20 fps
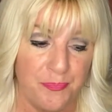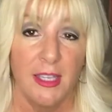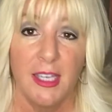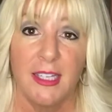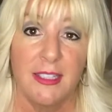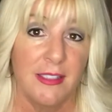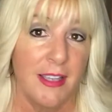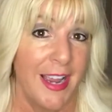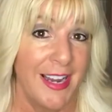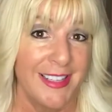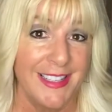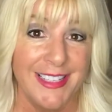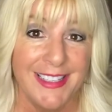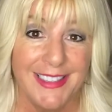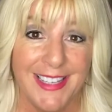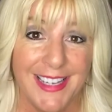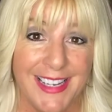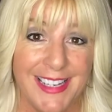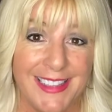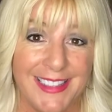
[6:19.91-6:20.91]
It's highly
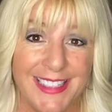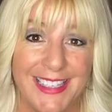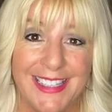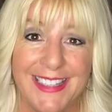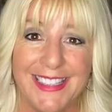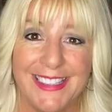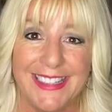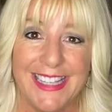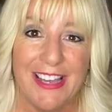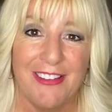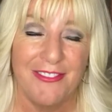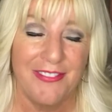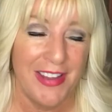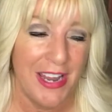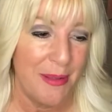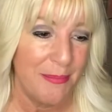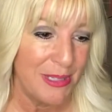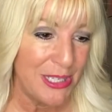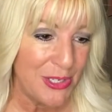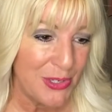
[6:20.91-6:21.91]
likely that that
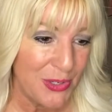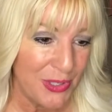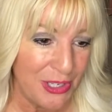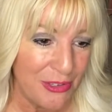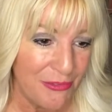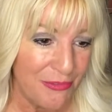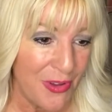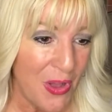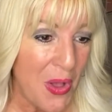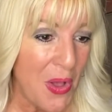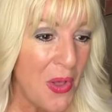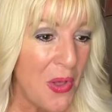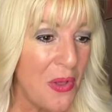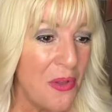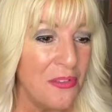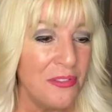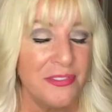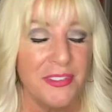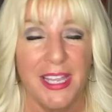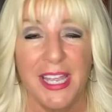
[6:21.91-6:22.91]
family could
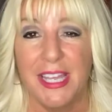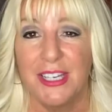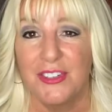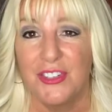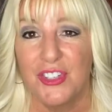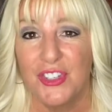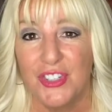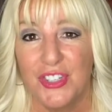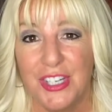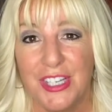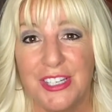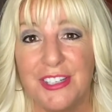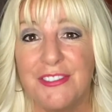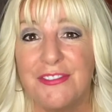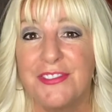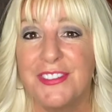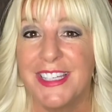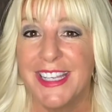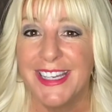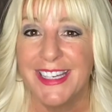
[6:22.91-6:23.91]
evolve and
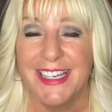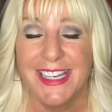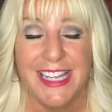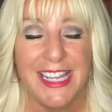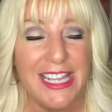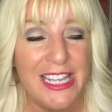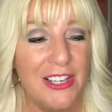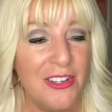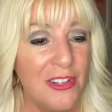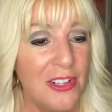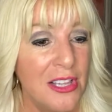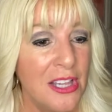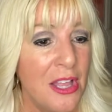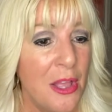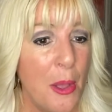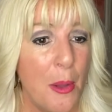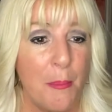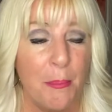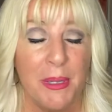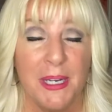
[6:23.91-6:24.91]
shift and heal,
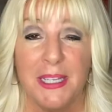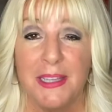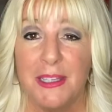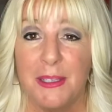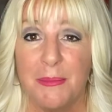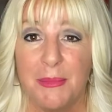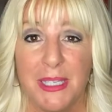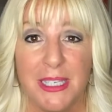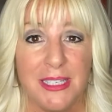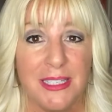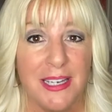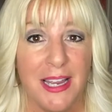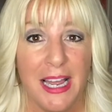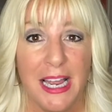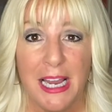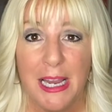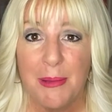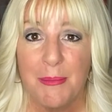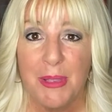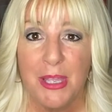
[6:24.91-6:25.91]
but in the
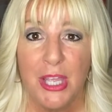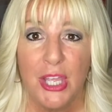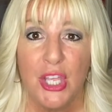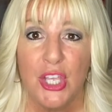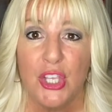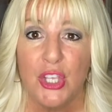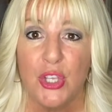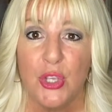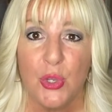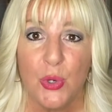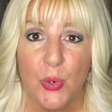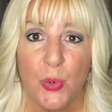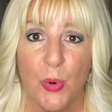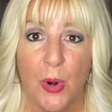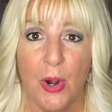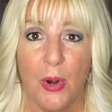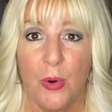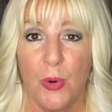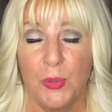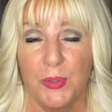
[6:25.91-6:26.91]
meantime, you
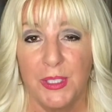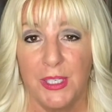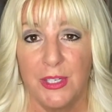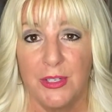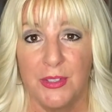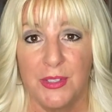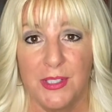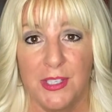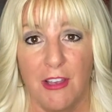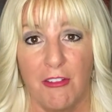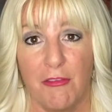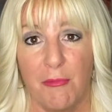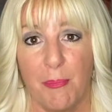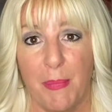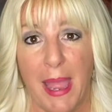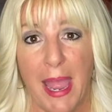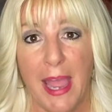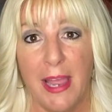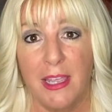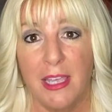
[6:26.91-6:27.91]
are holding yourself
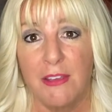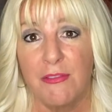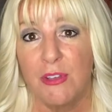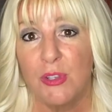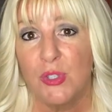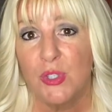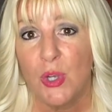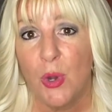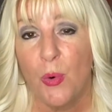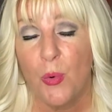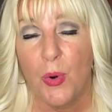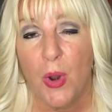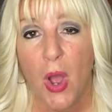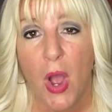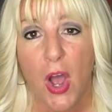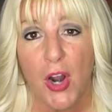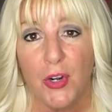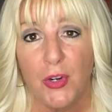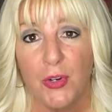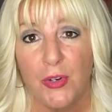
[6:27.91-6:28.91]
back if you don't
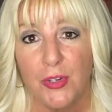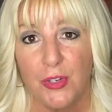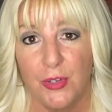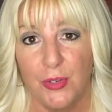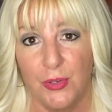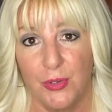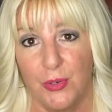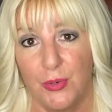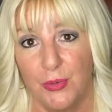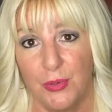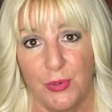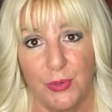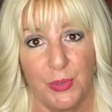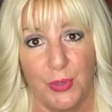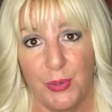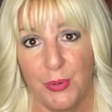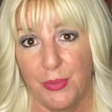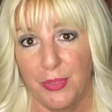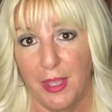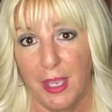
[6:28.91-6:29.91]
honor your own
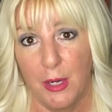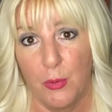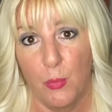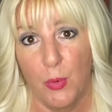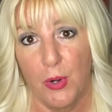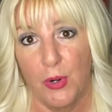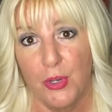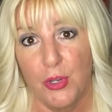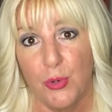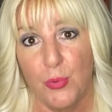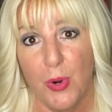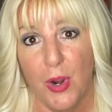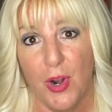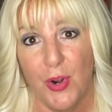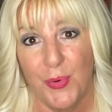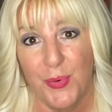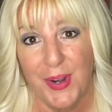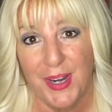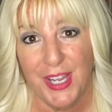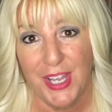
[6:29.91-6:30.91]
growth and where you
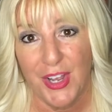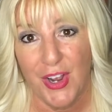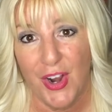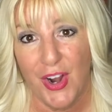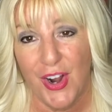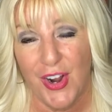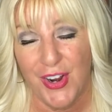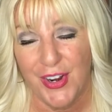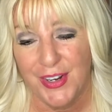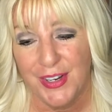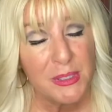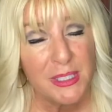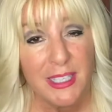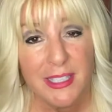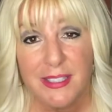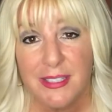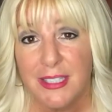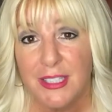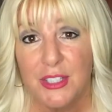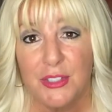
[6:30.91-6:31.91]
already are.
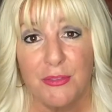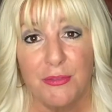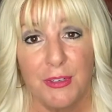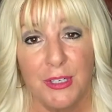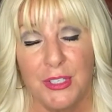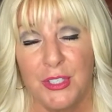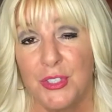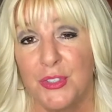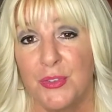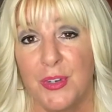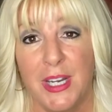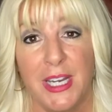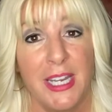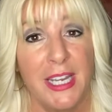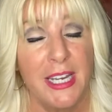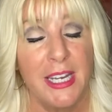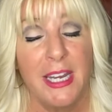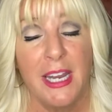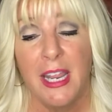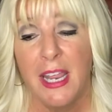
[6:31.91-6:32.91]
Plus, it's
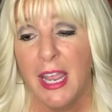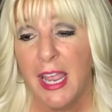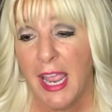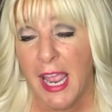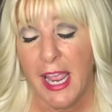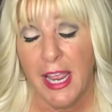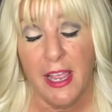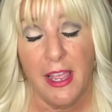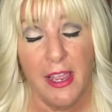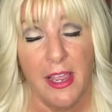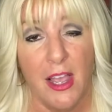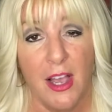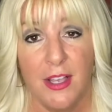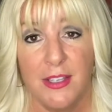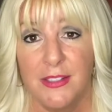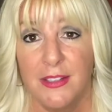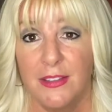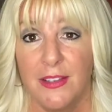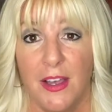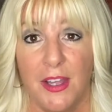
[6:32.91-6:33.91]
frustrating and can
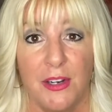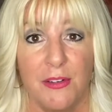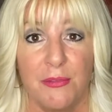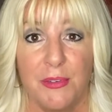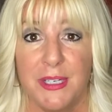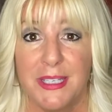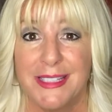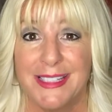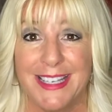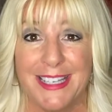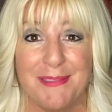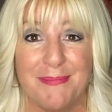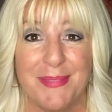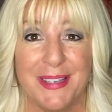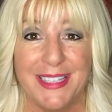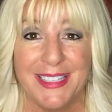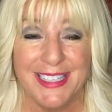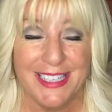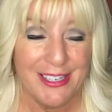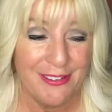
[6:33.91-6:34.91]
cause a lot of
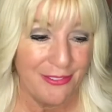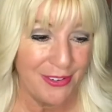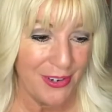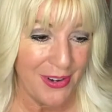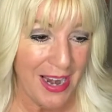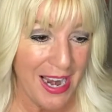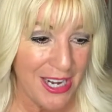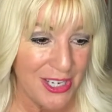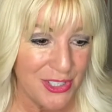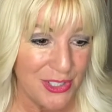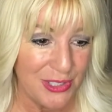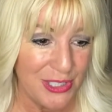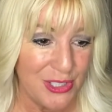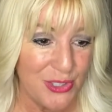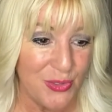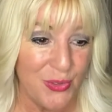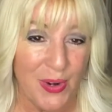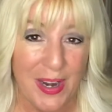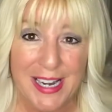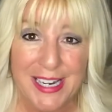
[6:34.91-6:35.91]
resentment if you're actually
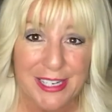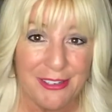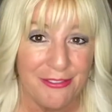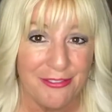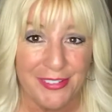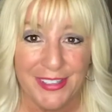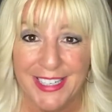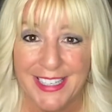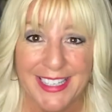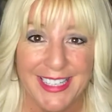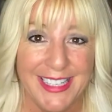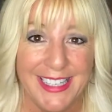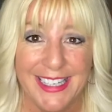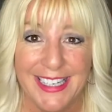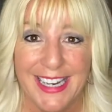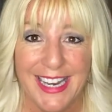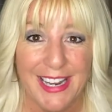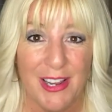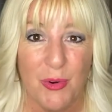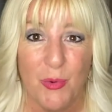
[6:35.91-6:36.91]
trying to fit
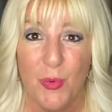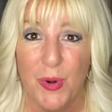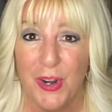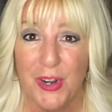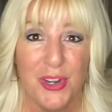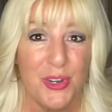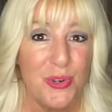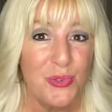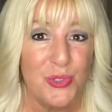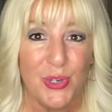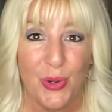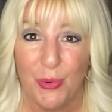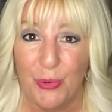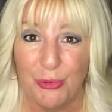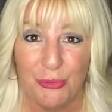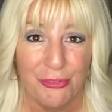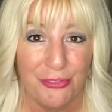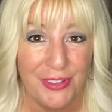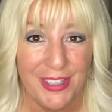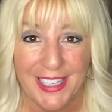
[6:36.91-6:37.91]
in where you don't
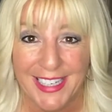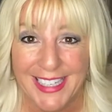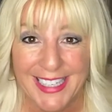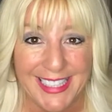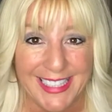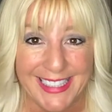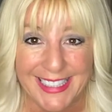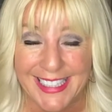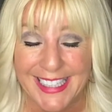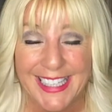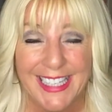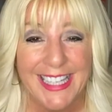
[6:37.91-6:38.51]
fit in.